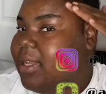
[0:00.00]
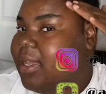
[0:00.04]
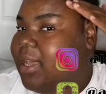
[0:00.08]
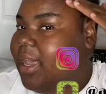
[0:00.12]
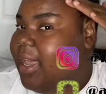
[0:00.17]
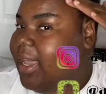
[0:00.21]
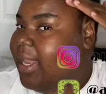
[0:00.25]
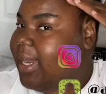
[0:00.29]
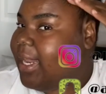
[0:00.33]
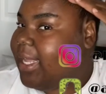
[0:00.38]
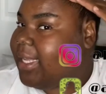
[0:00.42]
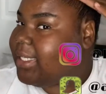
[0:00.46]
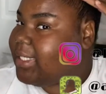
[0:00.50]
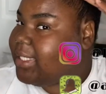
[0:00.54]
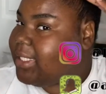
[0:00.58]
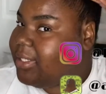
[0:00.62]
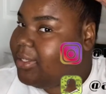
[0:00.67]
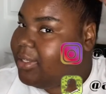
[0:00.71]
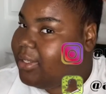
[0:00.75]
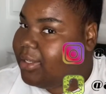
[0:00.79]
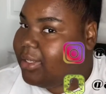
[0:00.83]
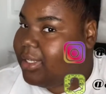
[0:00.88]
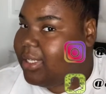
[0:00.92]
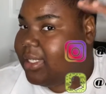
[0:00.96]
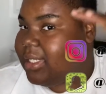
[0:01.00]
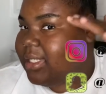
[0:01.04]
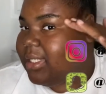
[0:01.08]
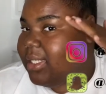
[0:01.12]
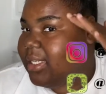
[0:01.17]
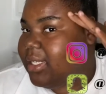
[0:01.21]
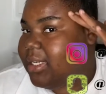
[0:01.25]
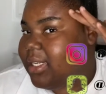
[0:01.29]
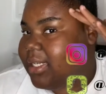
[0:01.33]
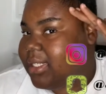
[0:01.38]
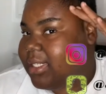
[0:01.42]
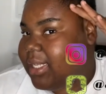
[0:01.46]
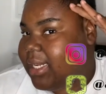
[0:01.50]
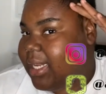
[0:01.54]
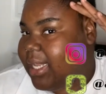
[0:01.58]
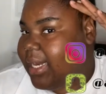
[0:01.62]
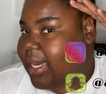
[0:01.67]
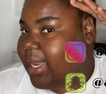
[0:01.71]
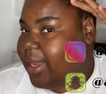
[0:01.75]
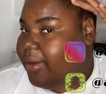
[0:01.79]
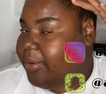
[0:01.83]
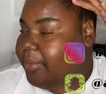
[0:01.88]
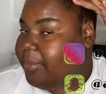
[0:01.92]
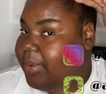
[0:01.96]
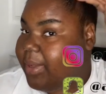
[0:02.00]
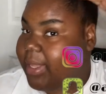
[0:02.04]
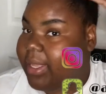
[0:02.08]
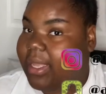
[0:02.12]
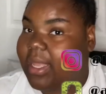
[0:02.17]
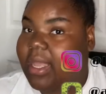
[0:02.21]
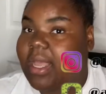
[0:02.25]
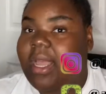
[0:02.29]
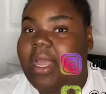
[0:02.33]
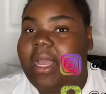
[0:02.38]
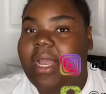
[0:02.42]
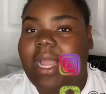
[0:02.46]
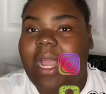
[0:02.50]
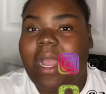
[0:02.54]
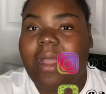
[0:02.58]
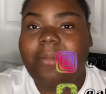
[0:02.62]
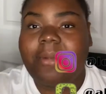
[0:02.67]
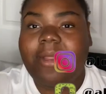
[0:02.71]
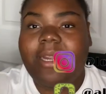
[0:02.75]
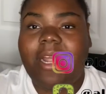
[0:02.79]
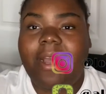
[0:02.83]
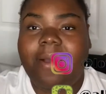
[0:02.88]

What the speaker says: And it still doesn't lay down. But comment down